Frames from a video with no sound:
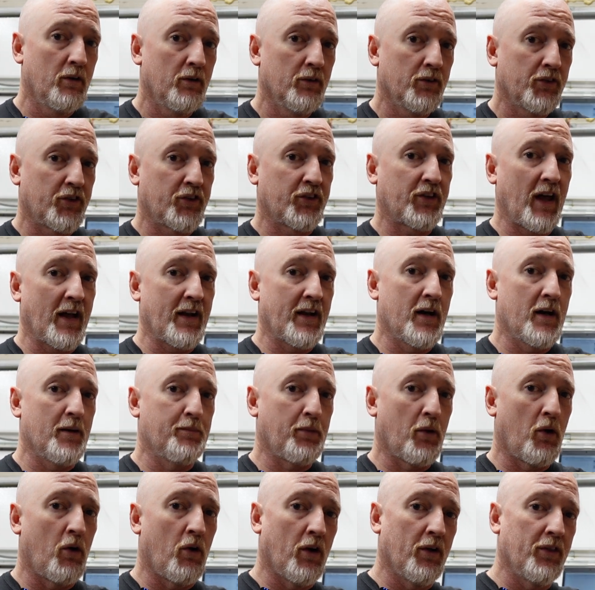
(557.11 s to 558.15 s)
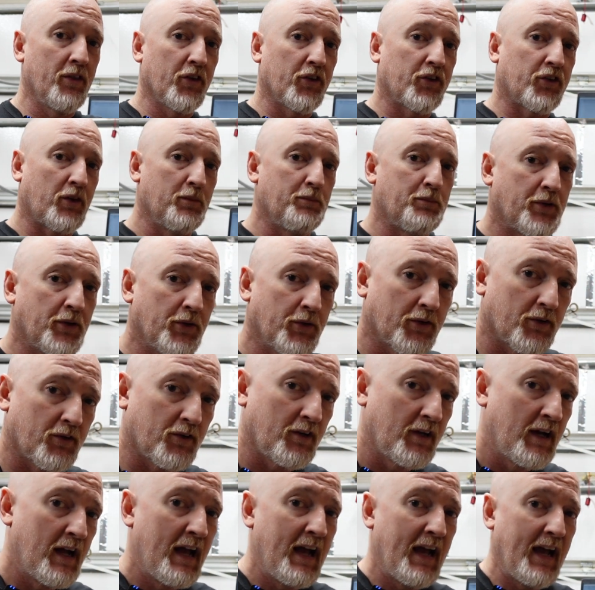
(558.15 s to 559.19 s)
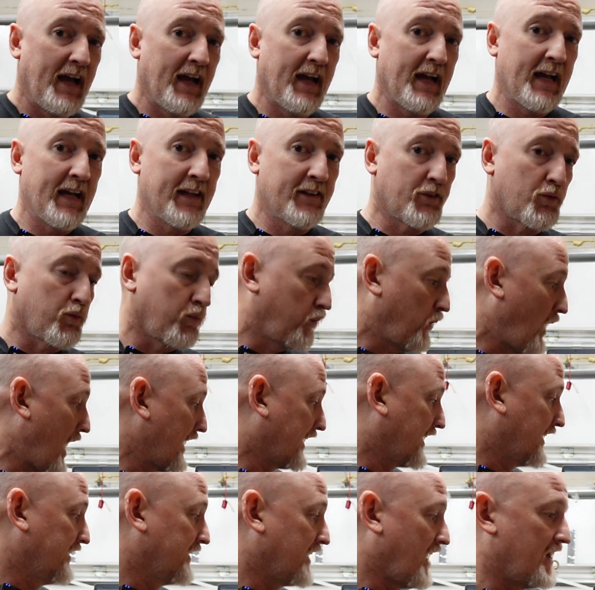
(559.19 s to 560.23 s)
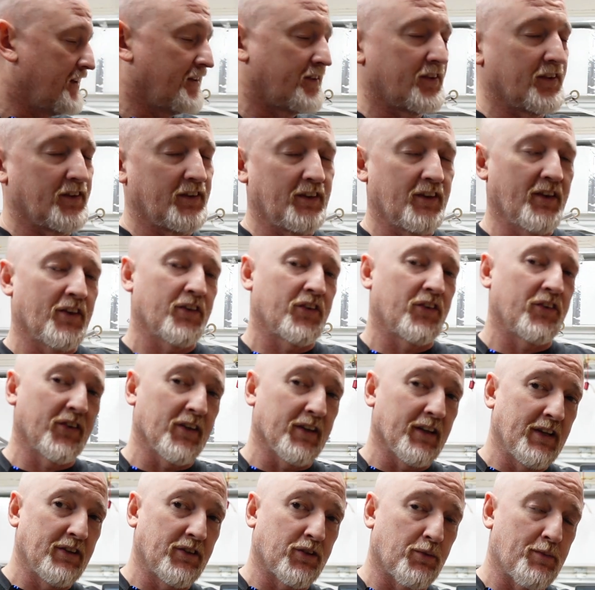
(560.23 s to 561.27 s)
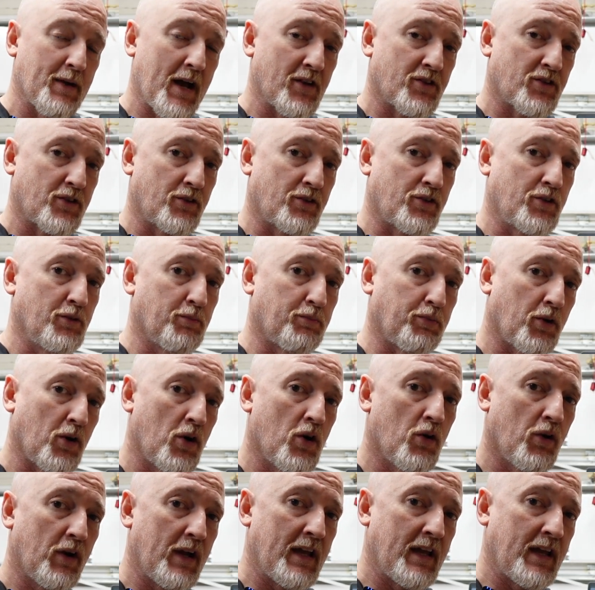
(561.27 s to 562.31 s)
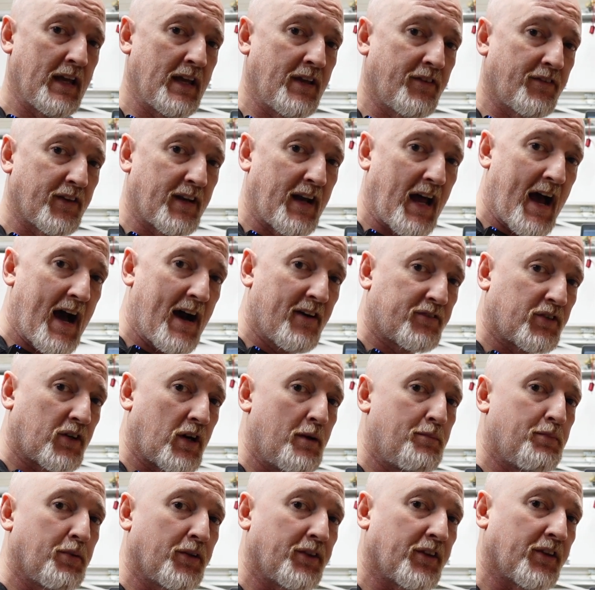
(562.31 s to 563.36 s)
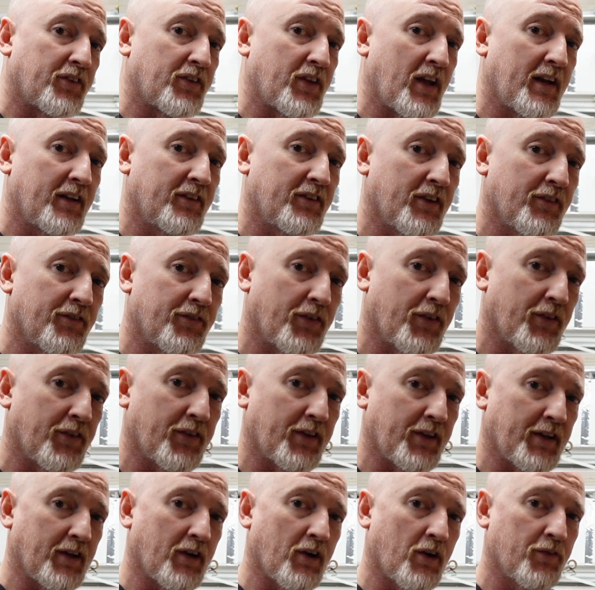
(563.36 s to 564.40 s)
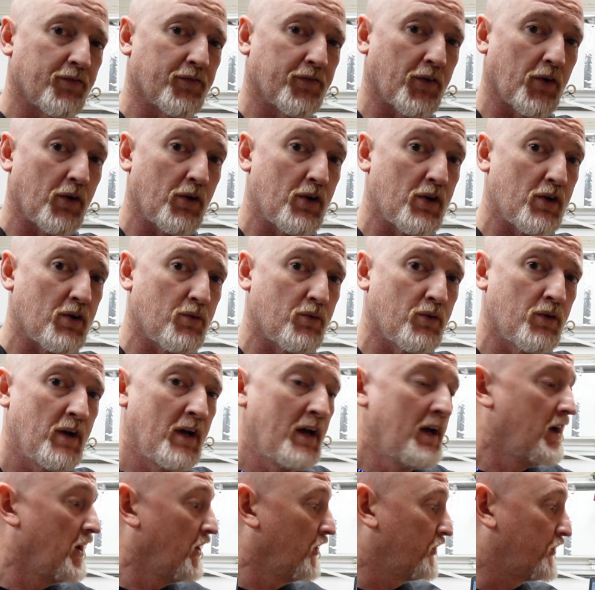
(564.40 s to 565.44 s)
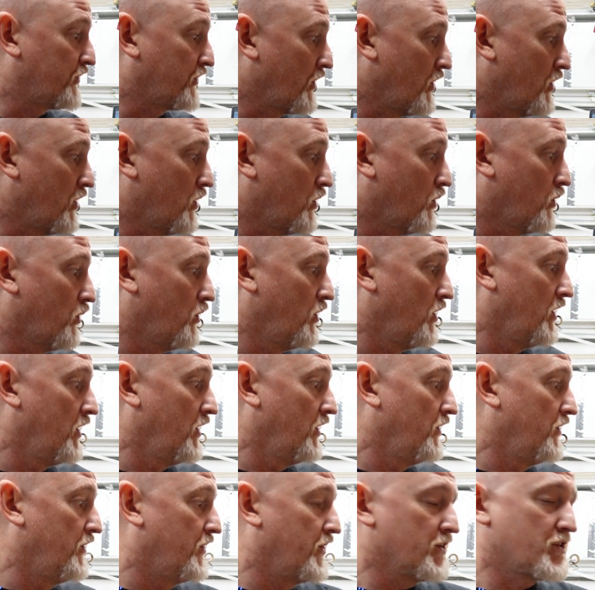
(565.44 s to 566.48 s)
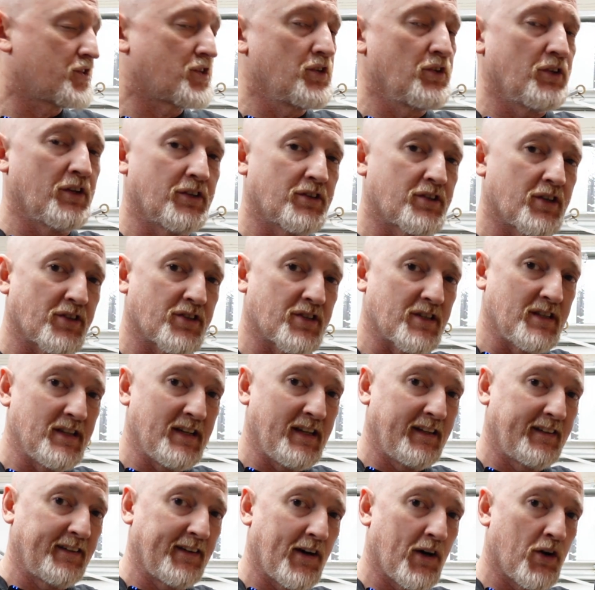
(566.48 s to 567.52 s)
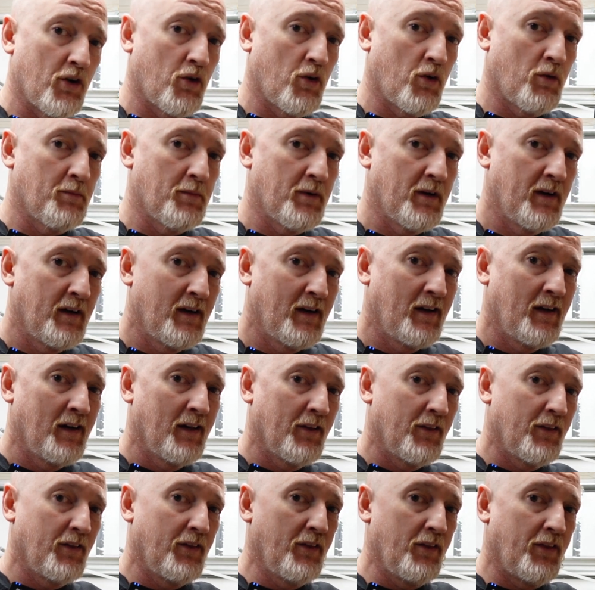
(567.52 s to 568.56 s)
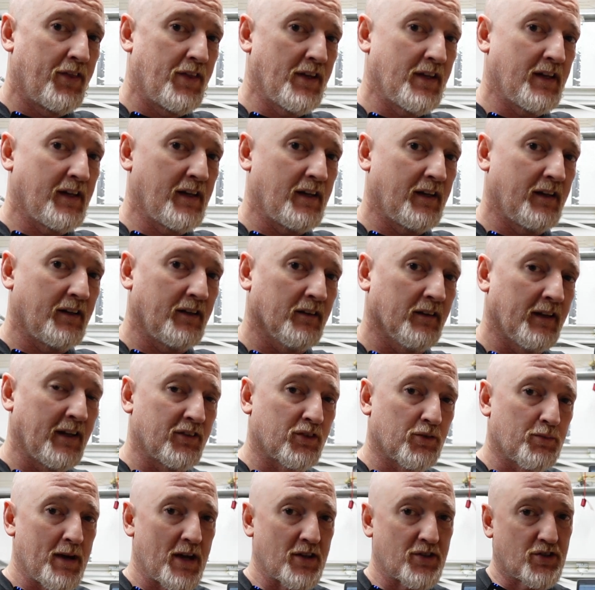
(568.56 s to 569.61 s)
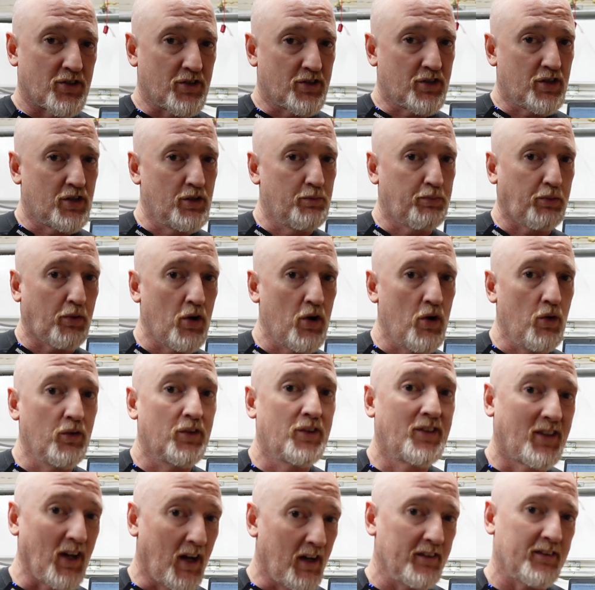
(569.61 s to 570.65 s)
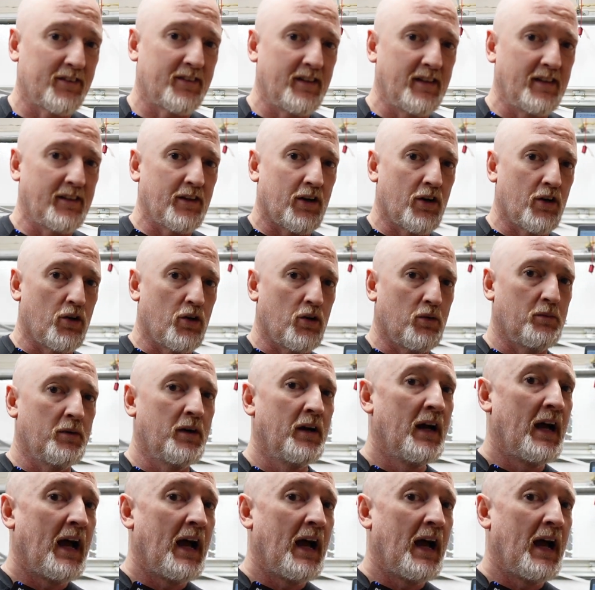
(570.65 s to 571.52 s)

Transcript: set up on this computer, it's recognizing this as a Laser Master 2 Pro even after I put the settings in for the uh, furrow. So this unit doesn't need to home. The Laser Master 2 Pro does need to home.